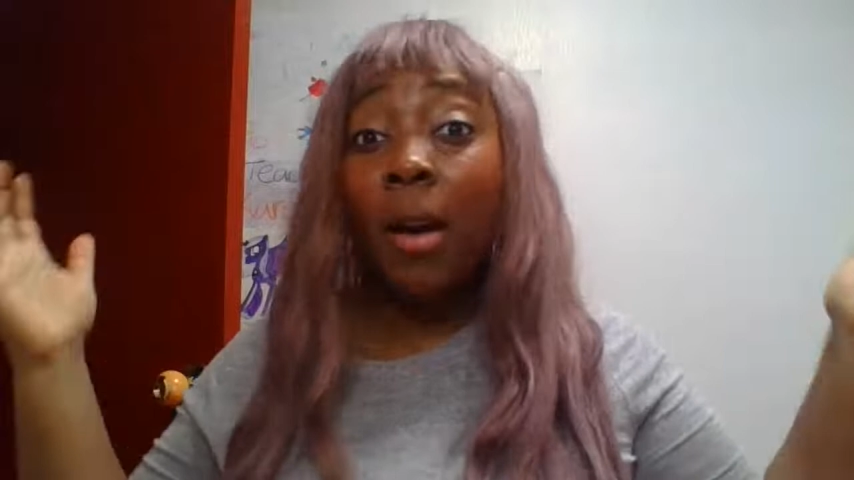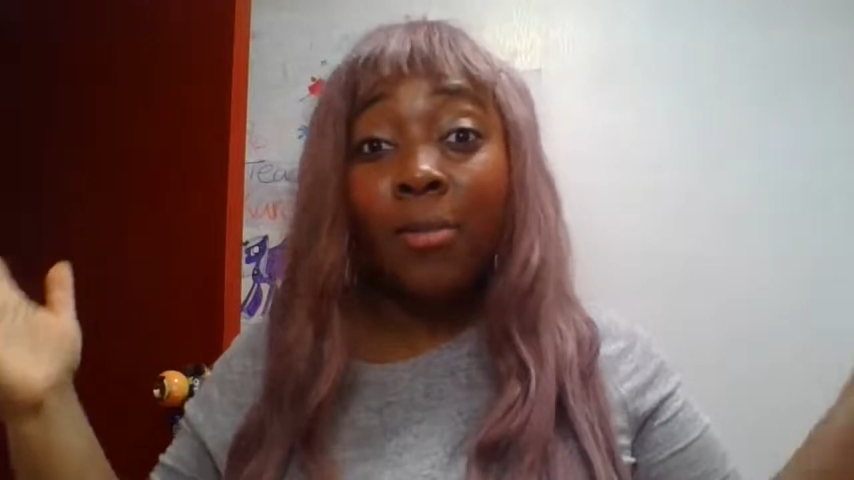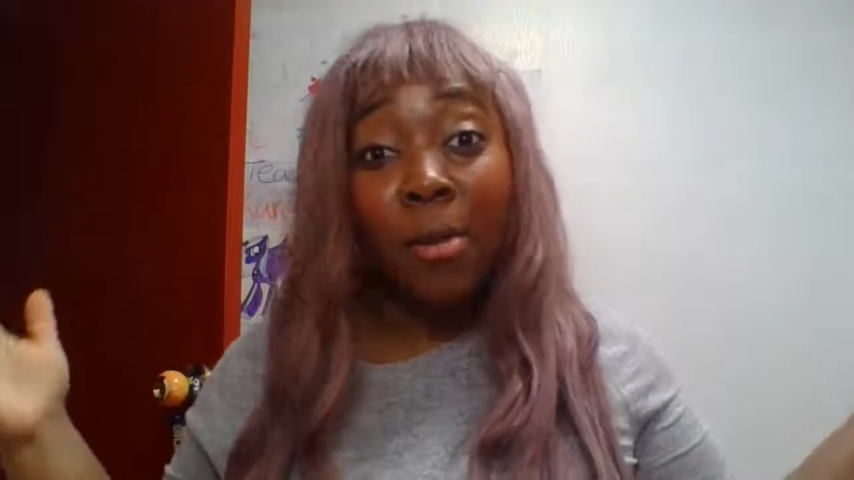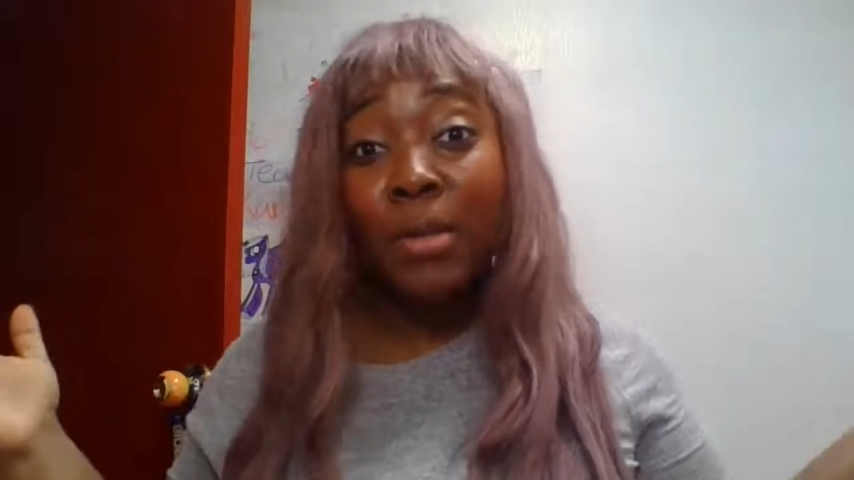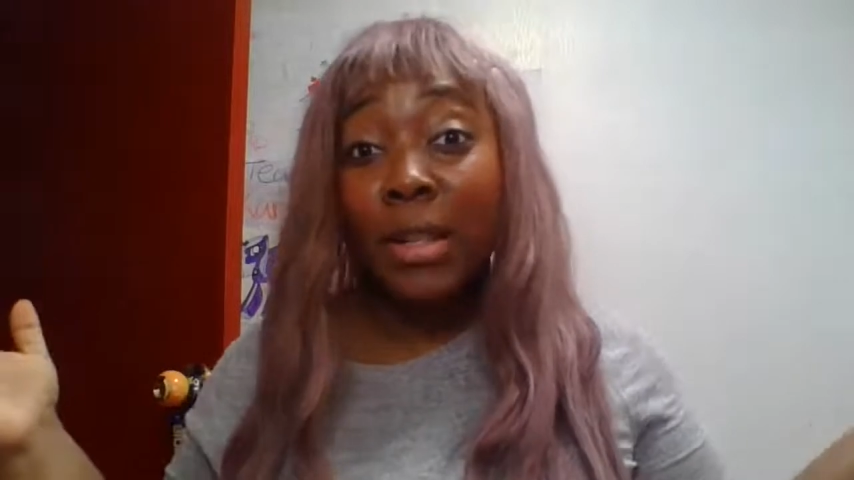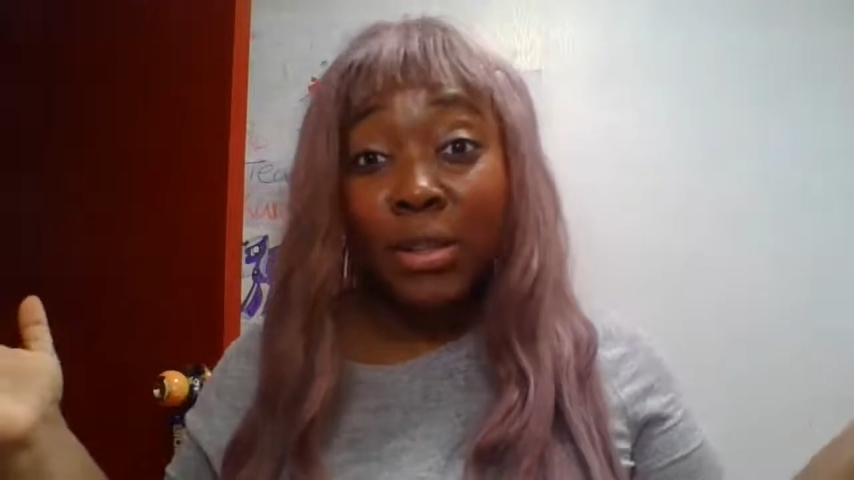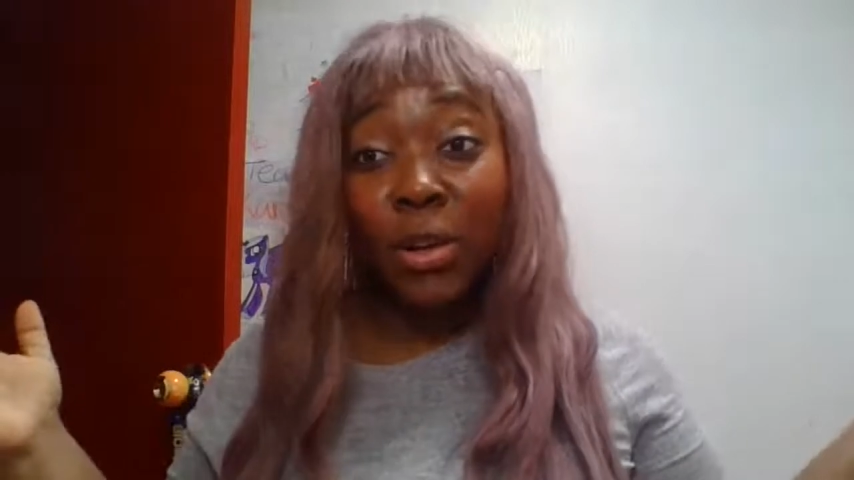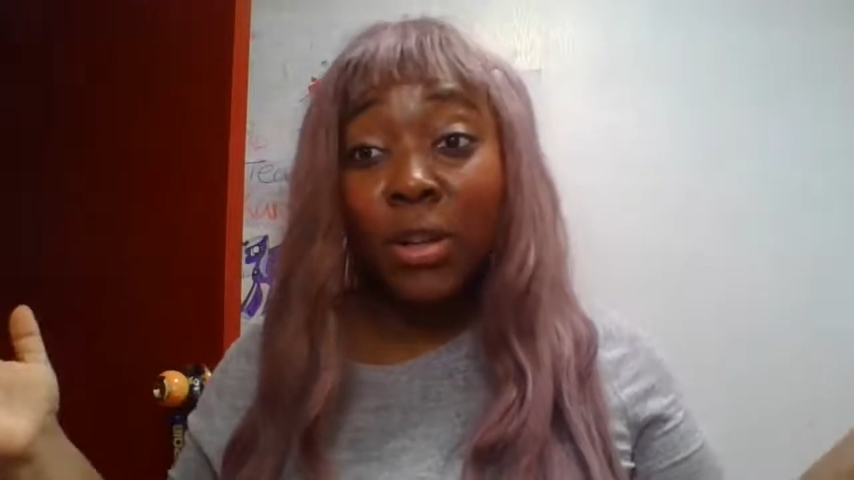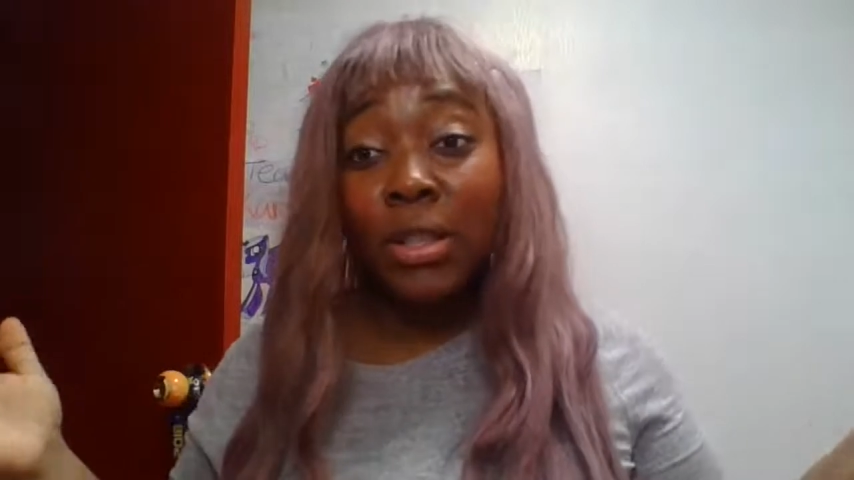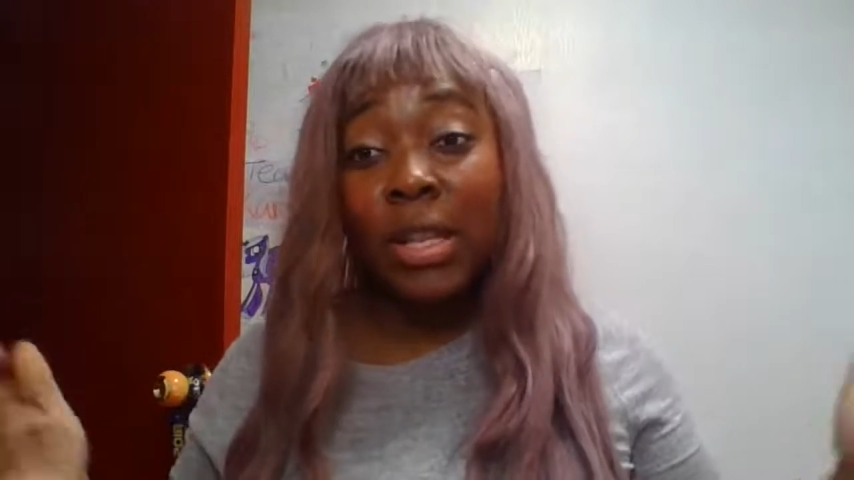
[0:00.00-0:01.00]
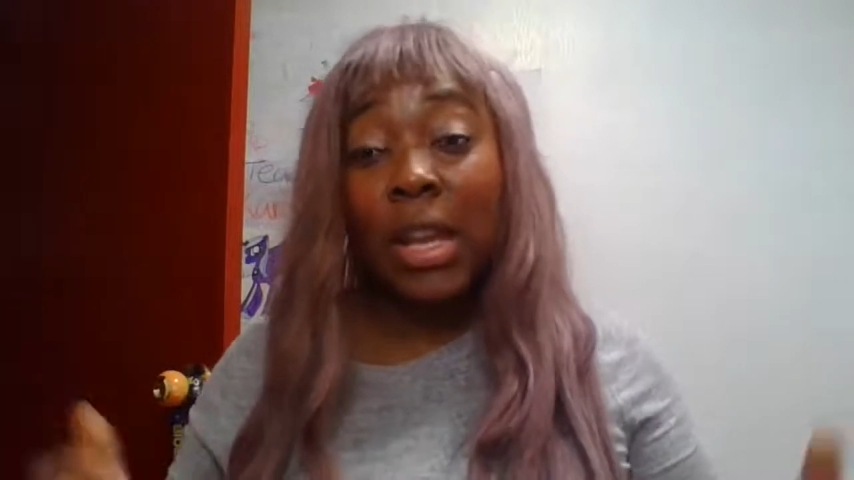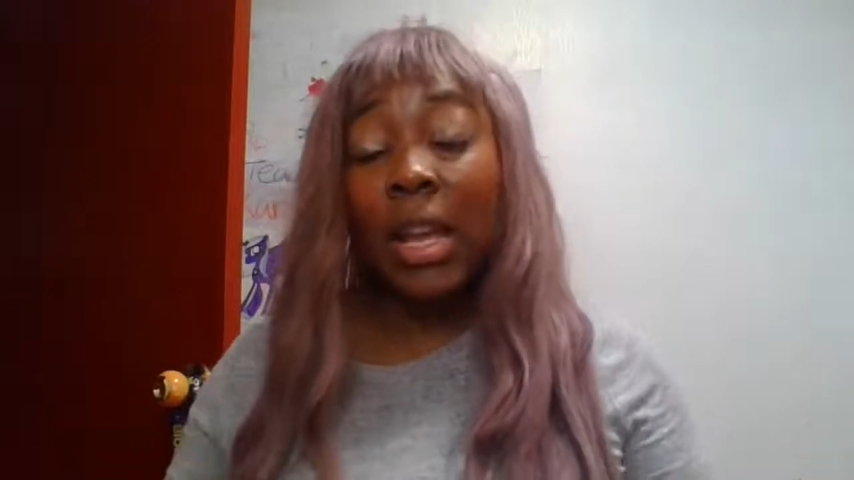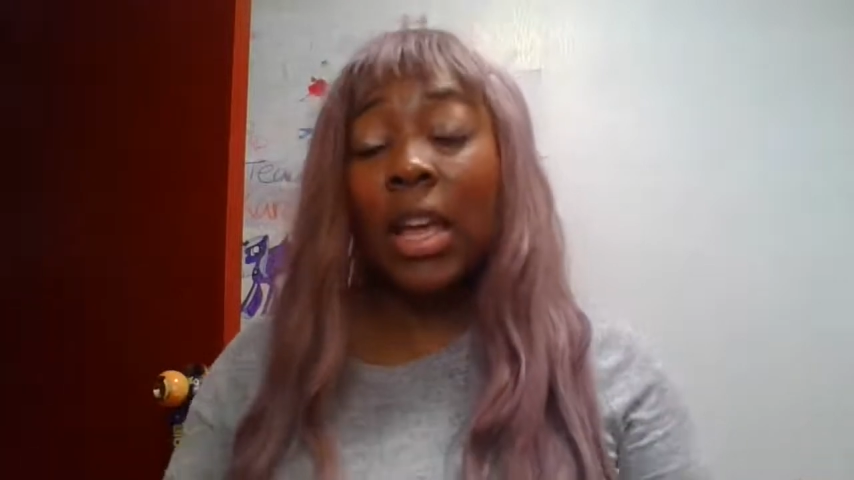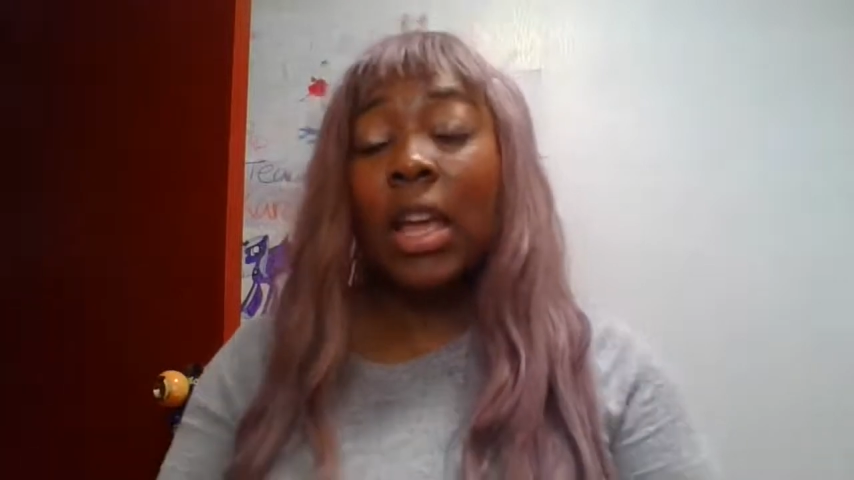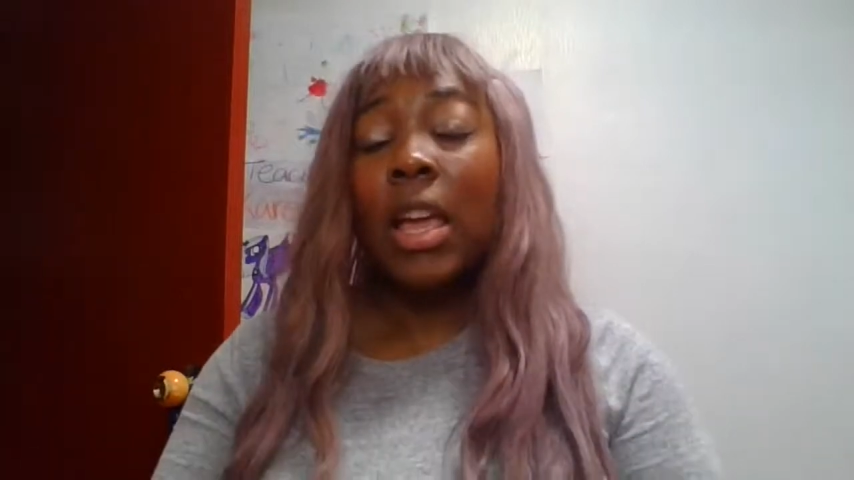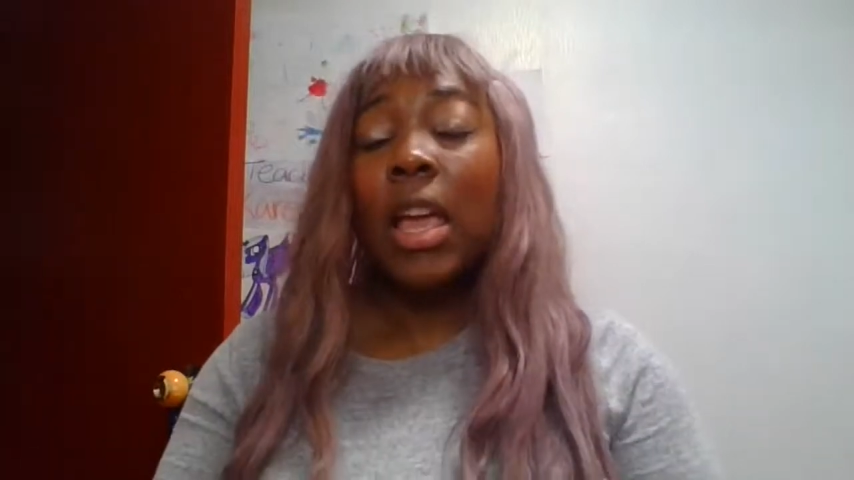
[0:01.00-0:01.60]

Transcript: up from this girl T.